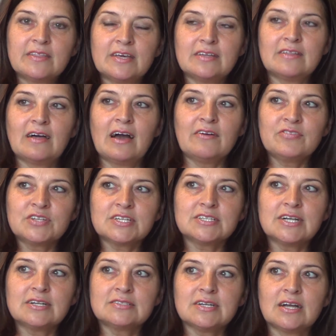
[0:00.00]
Then after
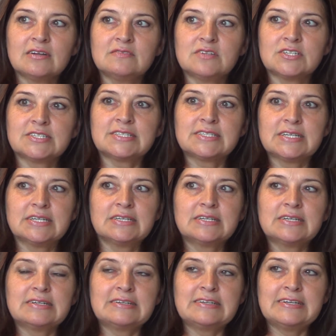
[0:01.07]
that I was
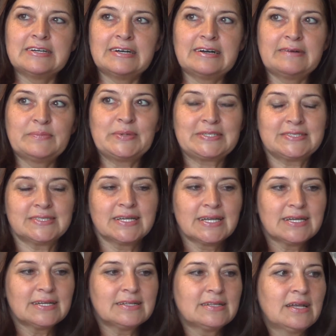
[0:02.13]
thinking, yeah, but
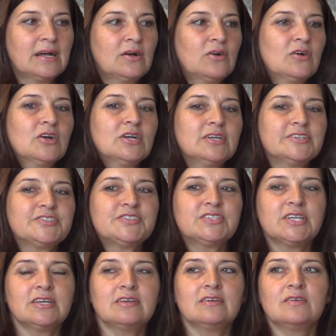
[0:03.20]
now
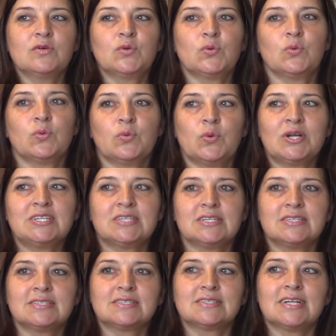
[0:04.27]
see what
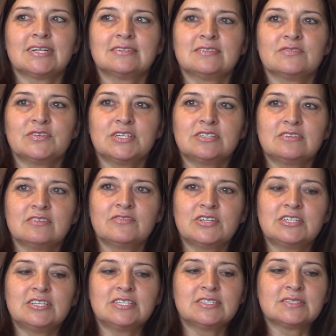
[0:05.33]
is that
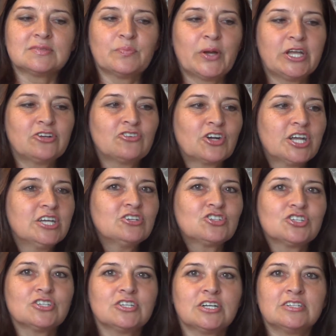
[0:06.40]
with this
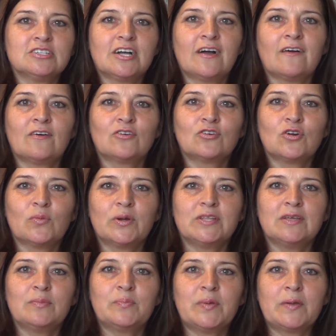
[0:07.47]
migration and our
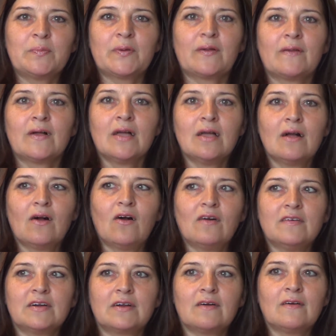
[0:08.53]
Romani people
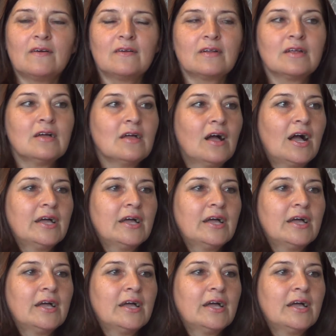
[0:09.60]
overall.